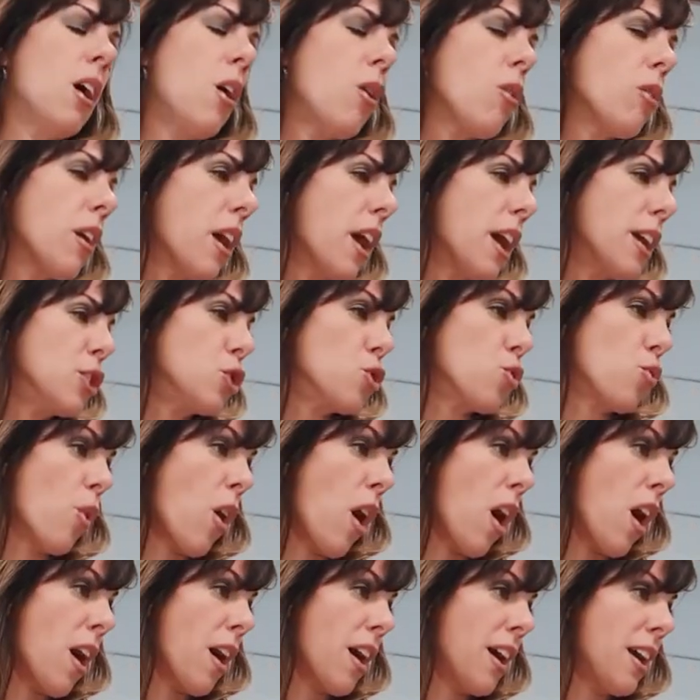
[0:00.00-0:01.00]
okay,
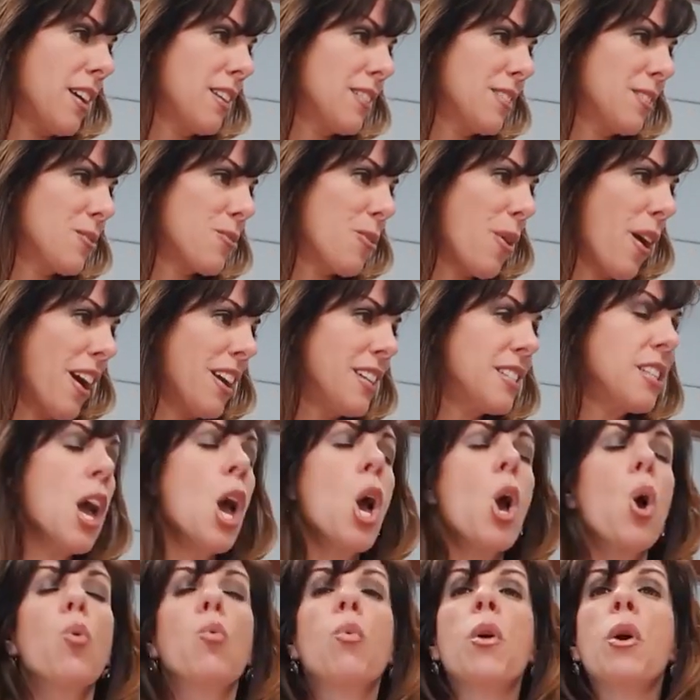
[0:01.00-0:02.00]
dry, right?
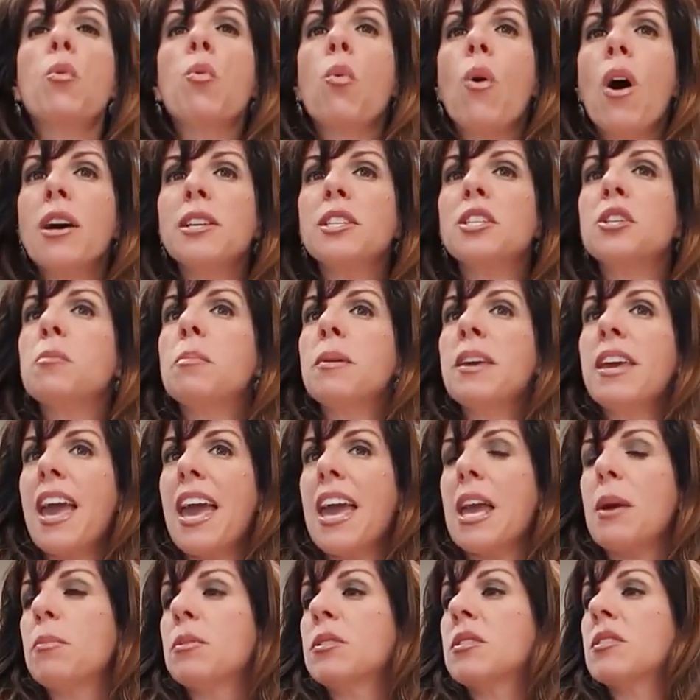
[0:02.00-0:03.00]
We want to be
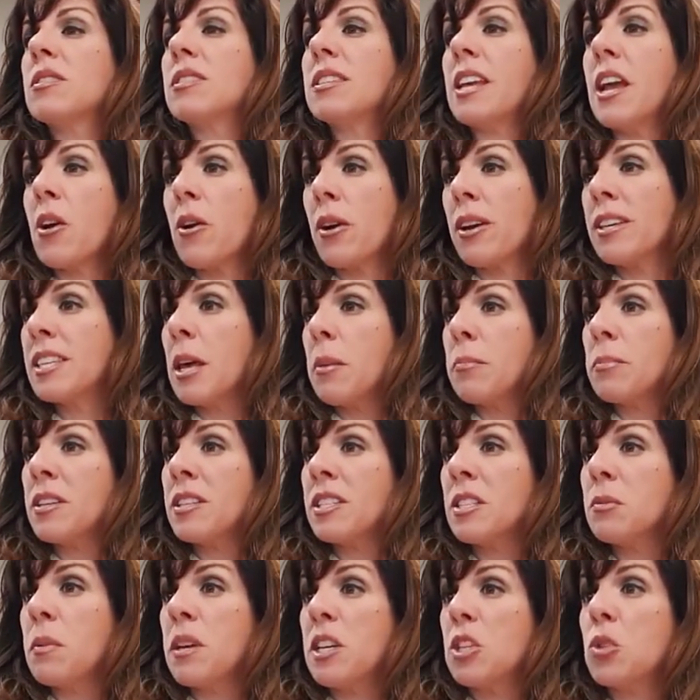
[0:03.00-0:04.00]
able to say our
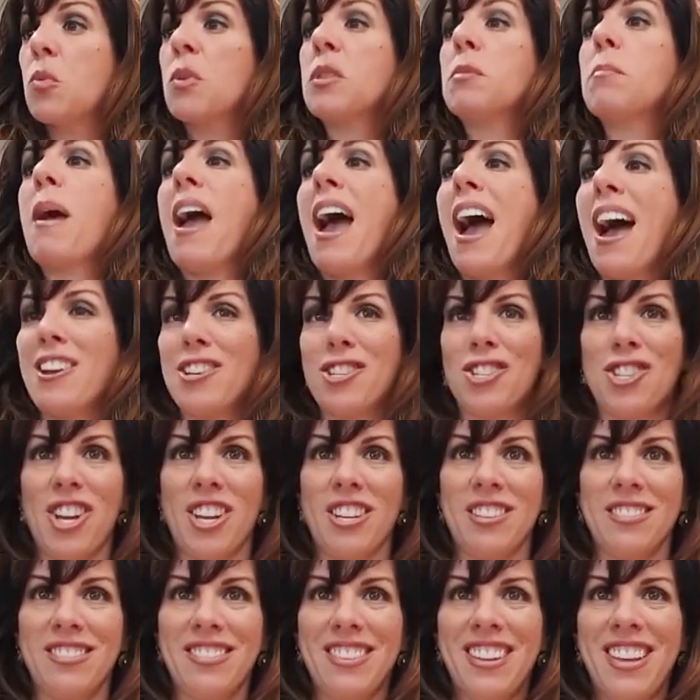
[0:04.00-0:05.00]
acceptance speech with
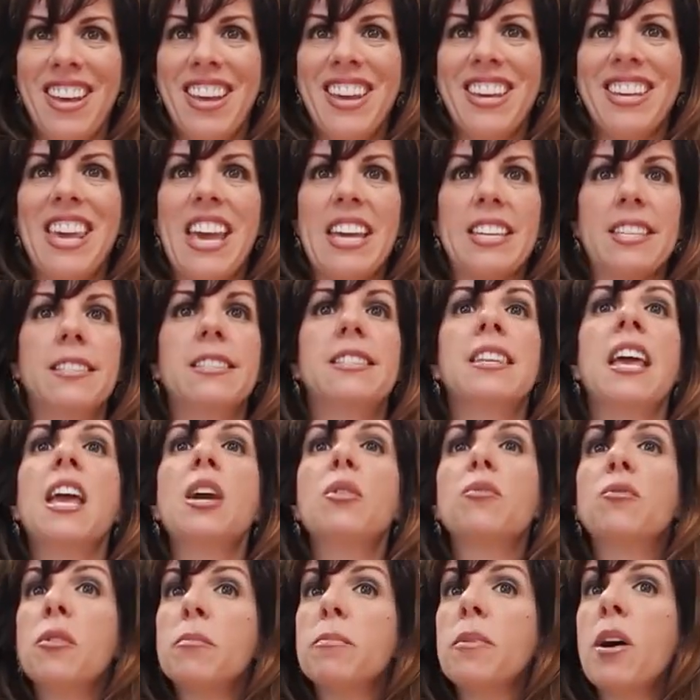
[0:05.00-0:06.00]
passion. Yes, say
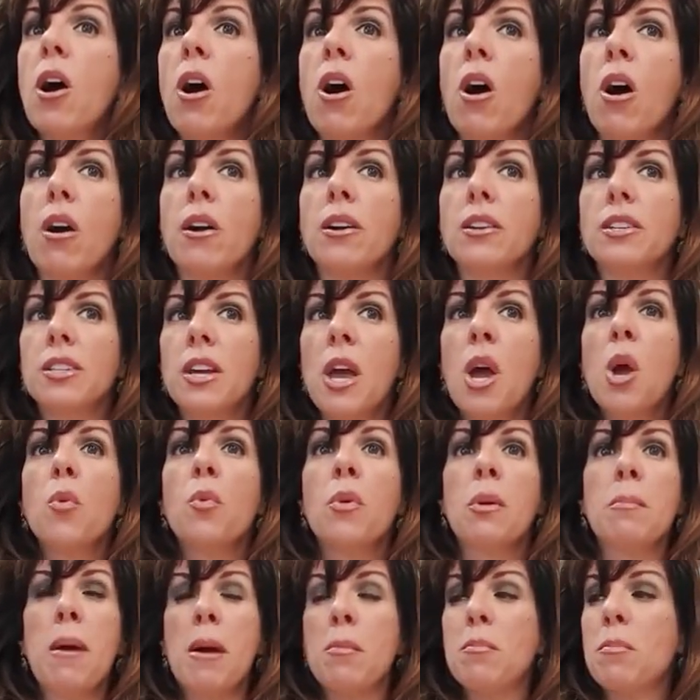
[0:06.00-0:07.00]
it from the heart.
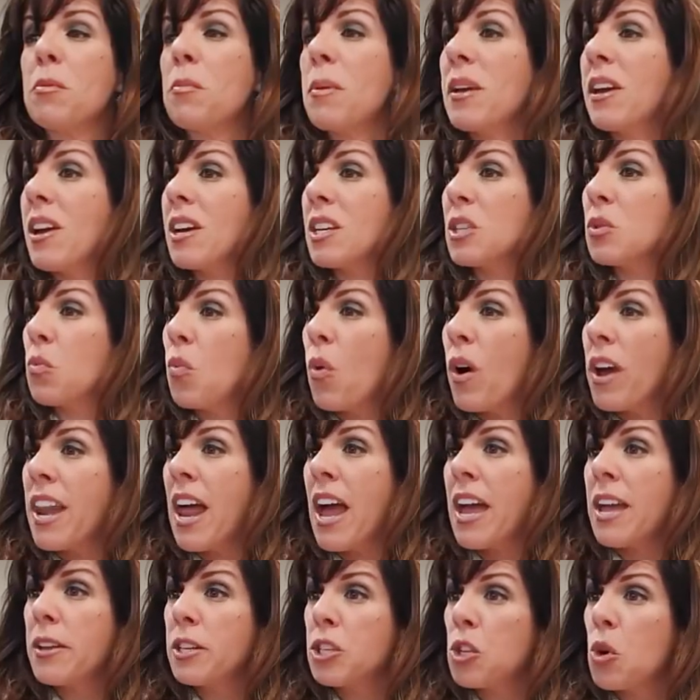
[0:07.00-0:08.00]
Remember, because when
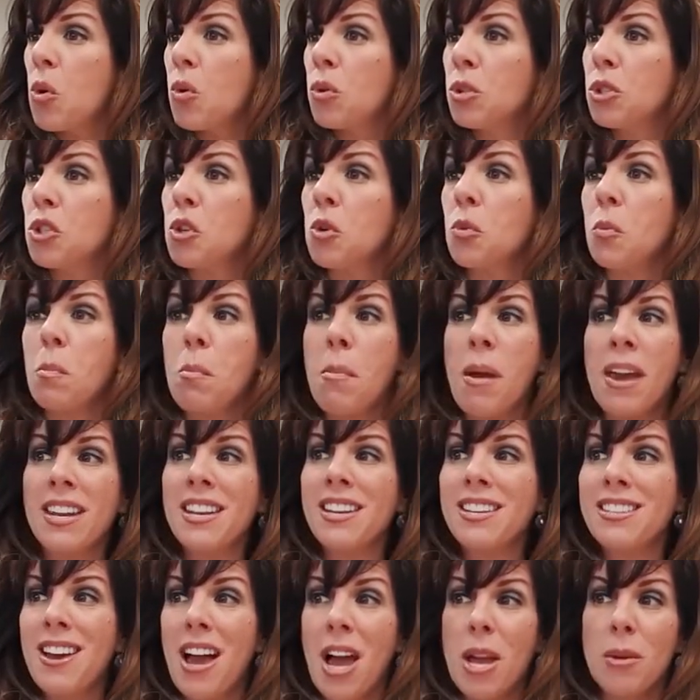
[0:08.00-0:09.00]
I have told you
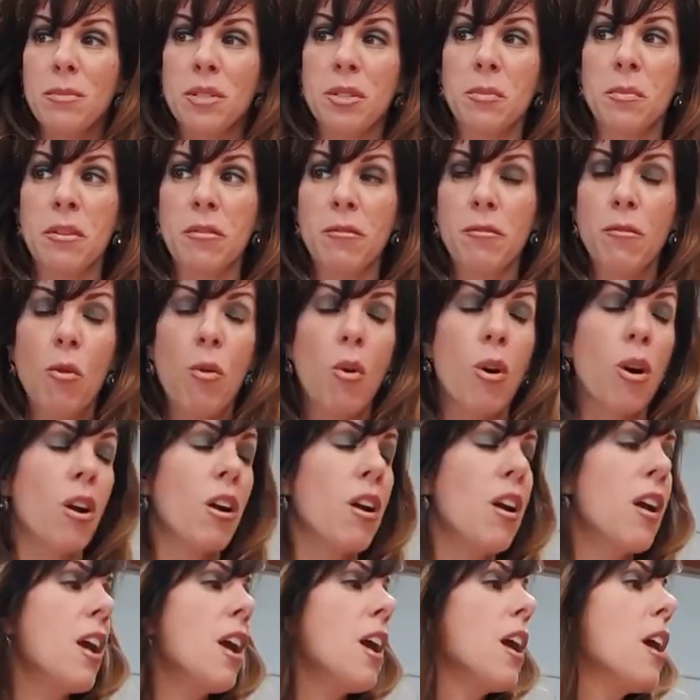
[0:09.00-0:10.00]
many times
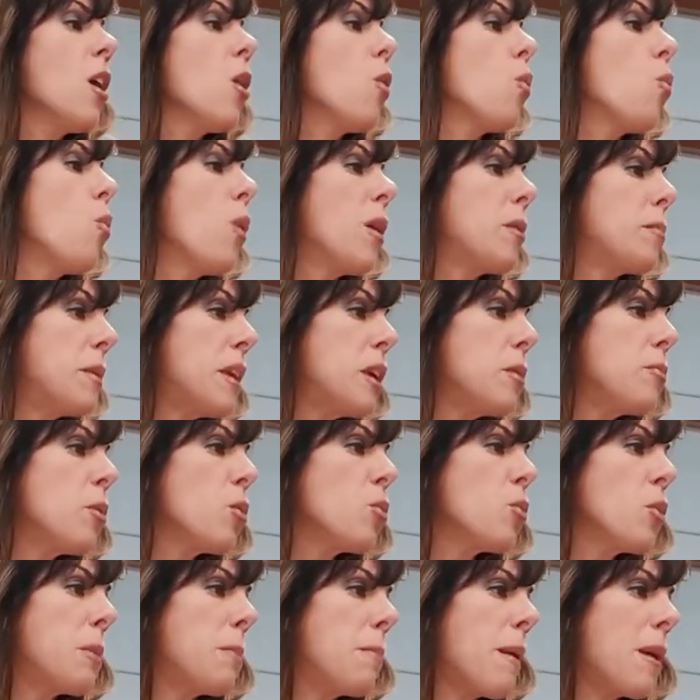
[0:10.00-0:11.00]
before, what
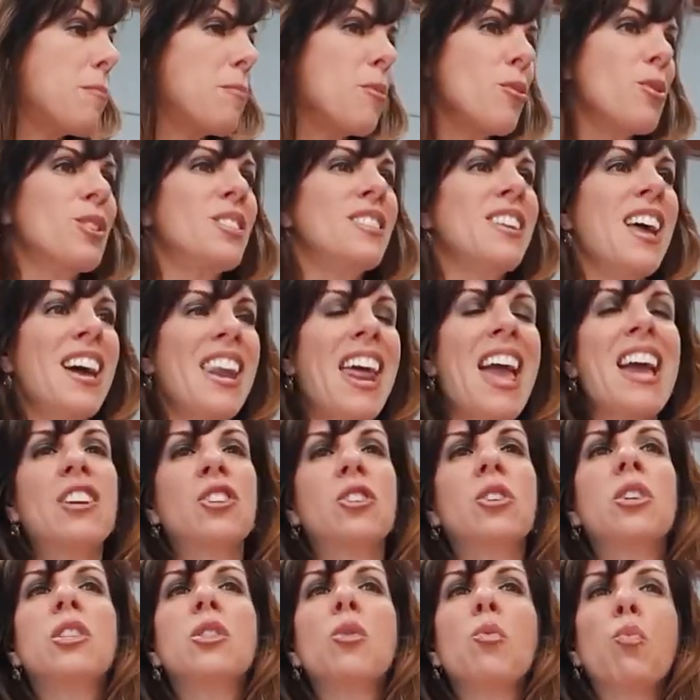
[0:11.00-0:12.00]
people remember is not
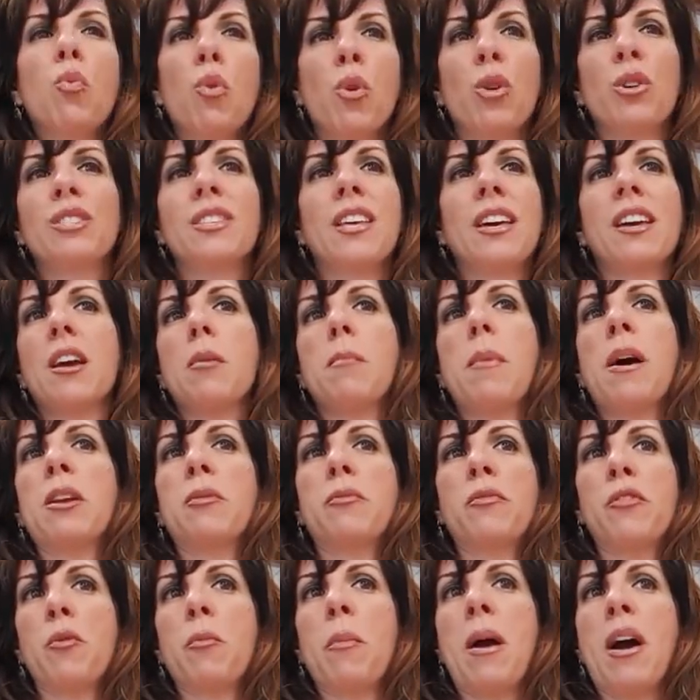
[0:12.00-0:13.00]
actually the words that come out
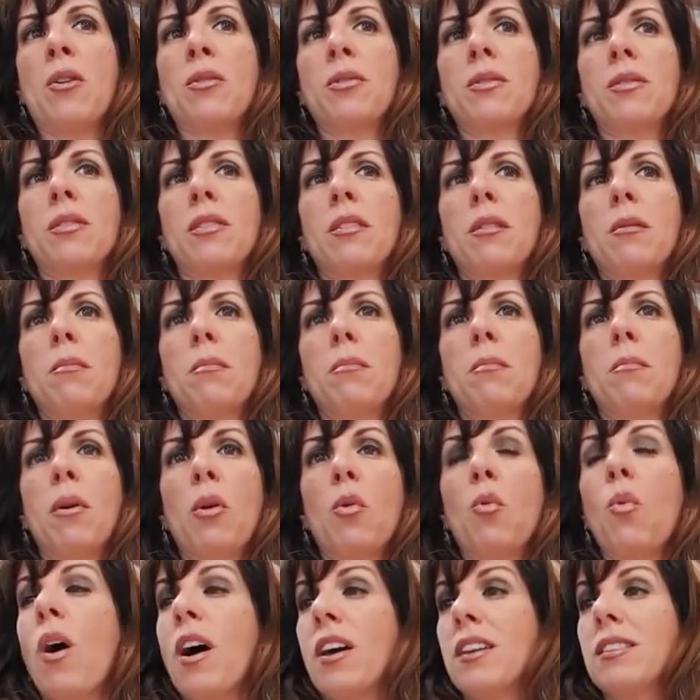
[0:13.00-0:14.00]
of your mouth,
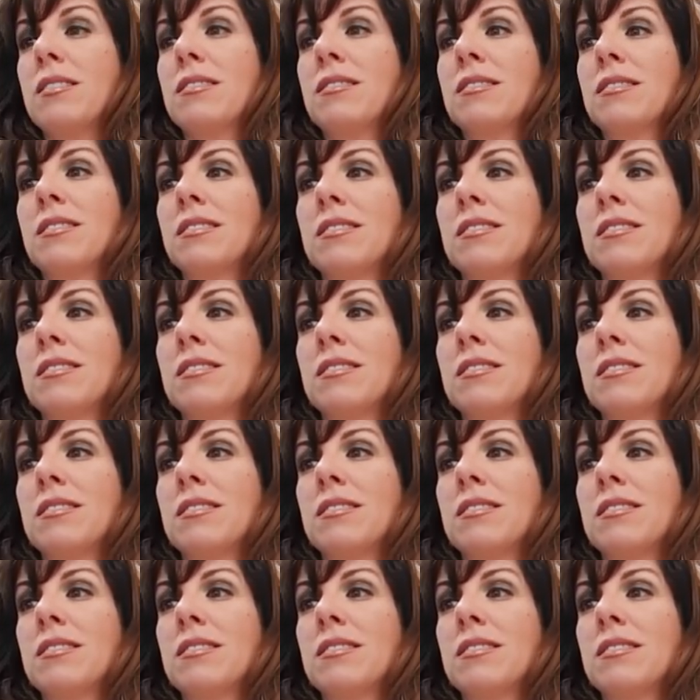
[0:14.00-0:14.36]
but what?